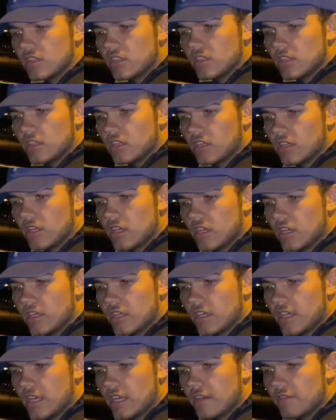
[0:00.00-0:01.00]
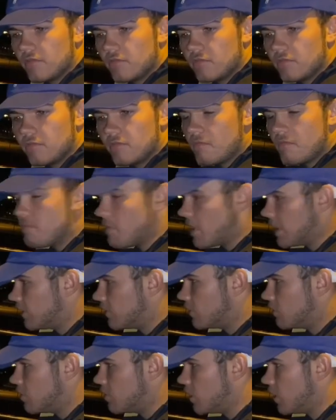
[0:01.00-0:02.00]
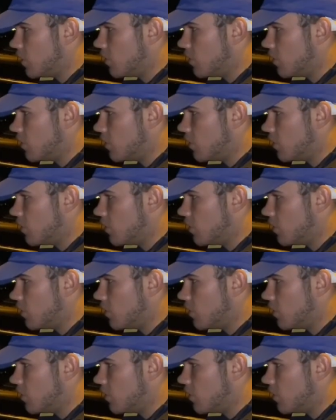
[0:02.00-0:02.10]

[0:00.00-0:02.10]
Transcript: Yeah, might do